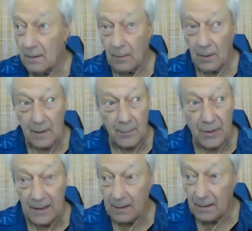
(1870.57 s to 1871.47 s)
I want to
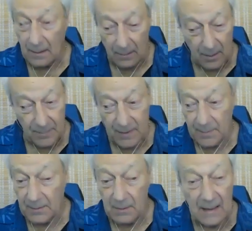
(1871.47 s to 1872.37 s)
bring, uh, I want
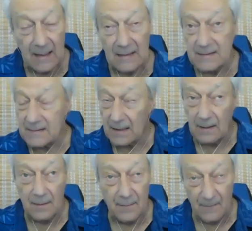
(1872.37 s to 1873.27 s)
people to relax,
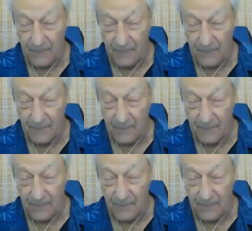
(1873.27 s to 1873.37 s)
settle,